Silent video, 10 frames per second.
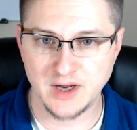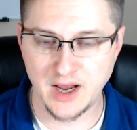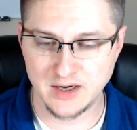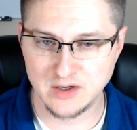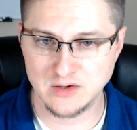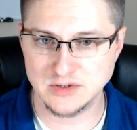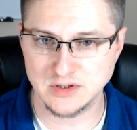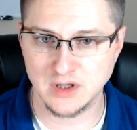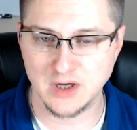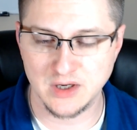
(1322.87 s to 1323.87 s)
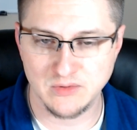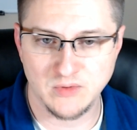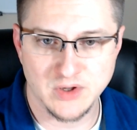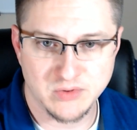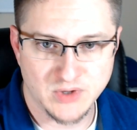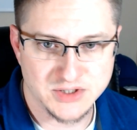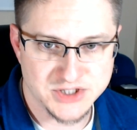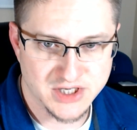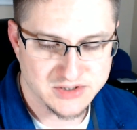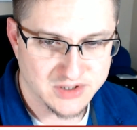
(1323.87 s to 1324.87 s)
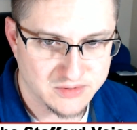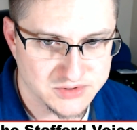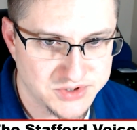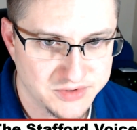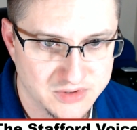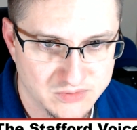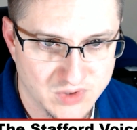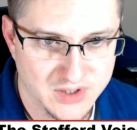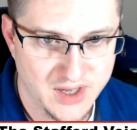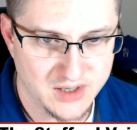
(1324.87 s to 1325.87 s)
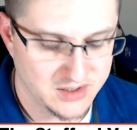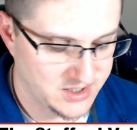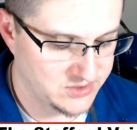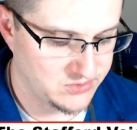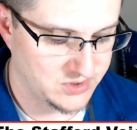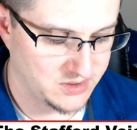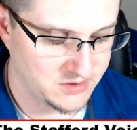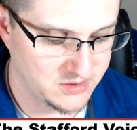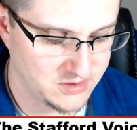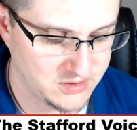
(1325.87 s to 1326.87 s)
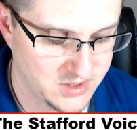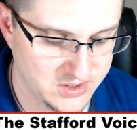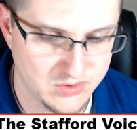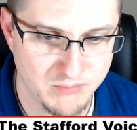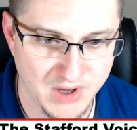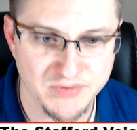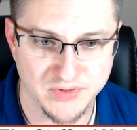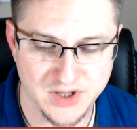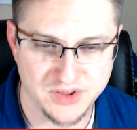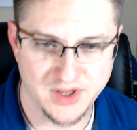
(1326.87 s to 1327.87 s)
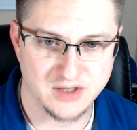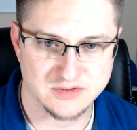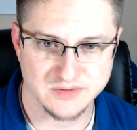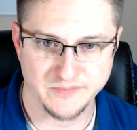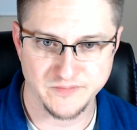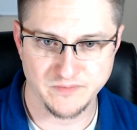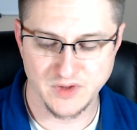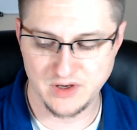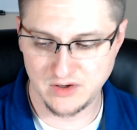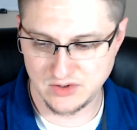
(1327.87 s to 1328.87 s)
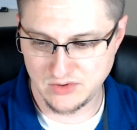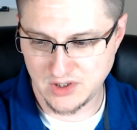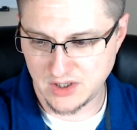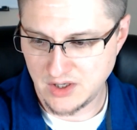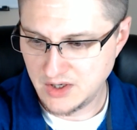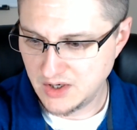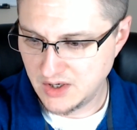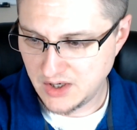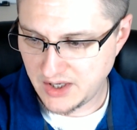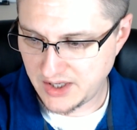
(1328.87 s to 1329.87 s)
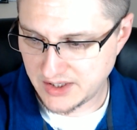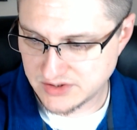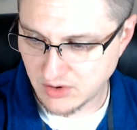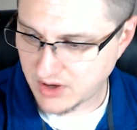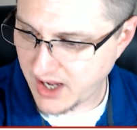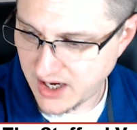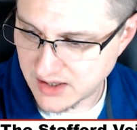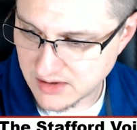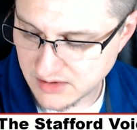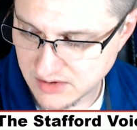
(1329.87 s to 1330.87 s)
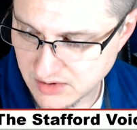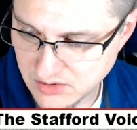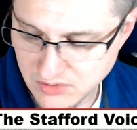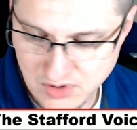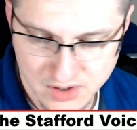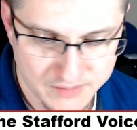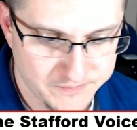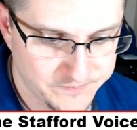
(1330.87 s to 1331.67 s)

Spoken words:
kind of goes in line with what Jessica was doing, where they do monthly things. It's okay to do a